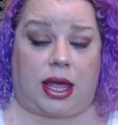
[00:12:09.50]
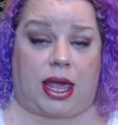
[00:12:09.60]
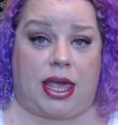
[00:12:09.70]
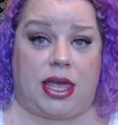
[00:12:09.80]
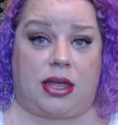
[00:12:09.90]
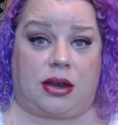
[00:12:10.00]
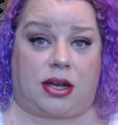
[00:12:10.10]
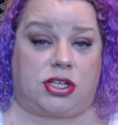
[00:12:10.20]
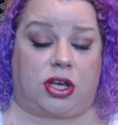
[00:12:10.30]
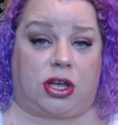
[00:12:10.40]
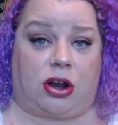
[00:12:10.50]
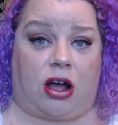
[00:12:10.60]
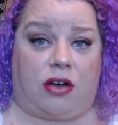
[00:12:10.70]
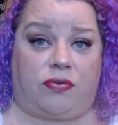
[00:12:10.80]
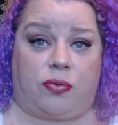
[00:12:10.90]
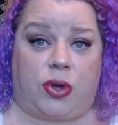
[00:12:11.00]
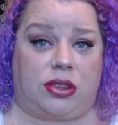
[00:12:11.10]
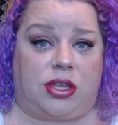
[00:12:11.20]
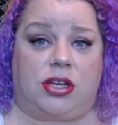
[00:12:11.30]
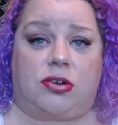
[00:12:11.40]
And I took it off
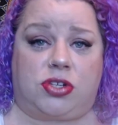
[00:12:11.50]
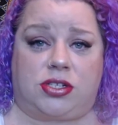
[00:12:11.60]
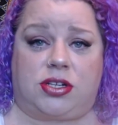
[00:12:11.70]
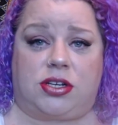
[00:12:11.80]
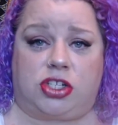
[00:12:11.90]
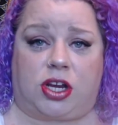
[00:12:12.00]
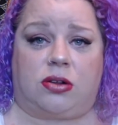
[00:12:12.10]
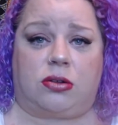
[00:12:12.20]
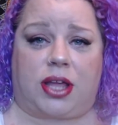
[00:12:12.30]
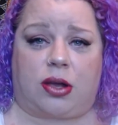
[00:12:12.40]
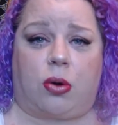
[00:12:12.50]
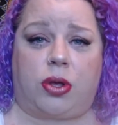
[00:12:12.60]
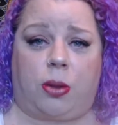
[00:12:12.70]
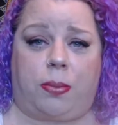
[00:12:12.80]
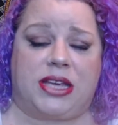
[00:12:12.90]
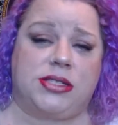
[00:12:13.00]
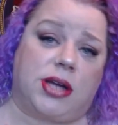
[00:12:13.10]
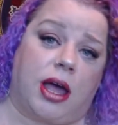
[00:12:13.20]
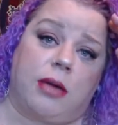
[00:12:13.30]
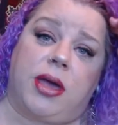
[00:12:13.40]
with, just a gentle, like, oil-based
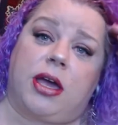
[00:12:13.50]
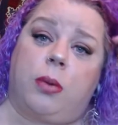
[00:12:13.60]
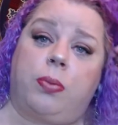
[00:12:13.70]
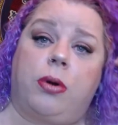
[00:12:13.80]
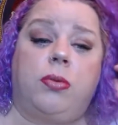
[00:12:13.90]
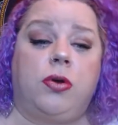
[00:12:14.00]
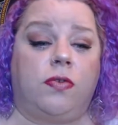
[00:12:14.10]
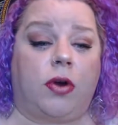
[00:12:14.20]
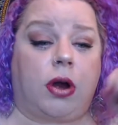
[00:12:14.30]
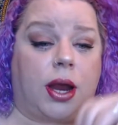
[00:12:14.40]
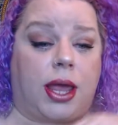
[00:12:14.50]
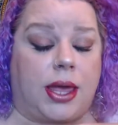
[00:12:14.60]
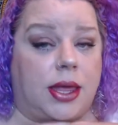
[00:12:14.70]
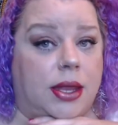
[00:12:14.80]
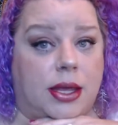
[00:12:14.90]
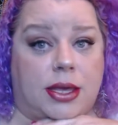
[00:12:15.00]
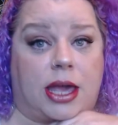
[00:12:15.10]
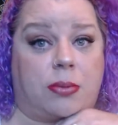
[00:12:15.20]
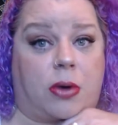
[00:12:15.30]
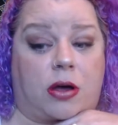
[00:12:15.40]
eye makeup remover, and it
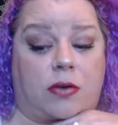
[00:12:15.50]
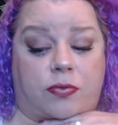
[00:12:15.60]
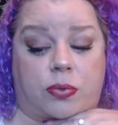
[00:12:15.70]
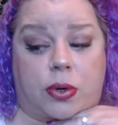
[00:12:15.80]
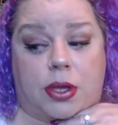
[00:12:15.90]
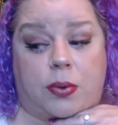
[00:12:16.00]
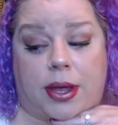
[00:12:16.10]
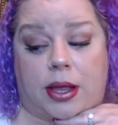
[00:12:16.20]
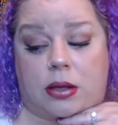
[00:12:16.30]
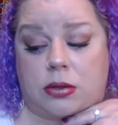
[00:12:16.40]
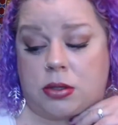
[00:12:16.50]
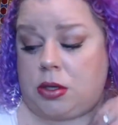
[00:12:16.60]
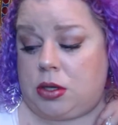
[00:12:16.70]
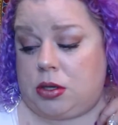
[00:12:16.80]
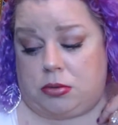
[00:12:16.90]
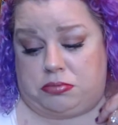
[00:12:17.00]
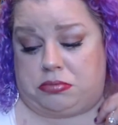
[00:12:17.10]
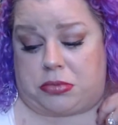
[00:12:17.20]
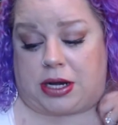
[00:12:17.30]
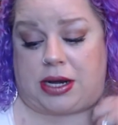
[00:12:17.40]
came off really well.
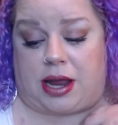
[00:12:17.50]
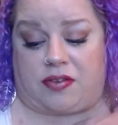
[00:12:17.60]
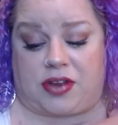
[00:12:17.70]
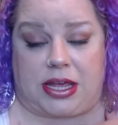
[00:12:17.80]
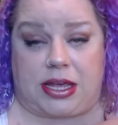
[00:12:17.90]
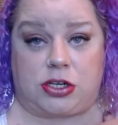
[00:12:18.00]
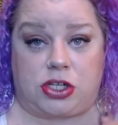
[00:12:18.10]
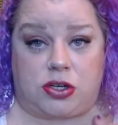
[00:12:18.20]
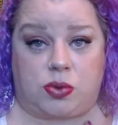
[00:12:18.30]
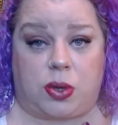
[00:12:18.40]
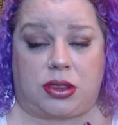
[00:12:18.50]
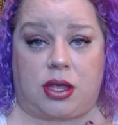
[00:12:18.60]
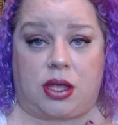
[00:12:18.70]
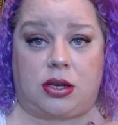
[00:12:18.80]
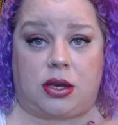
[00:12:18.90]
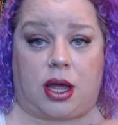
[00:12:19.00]
I didn't have any issues with it.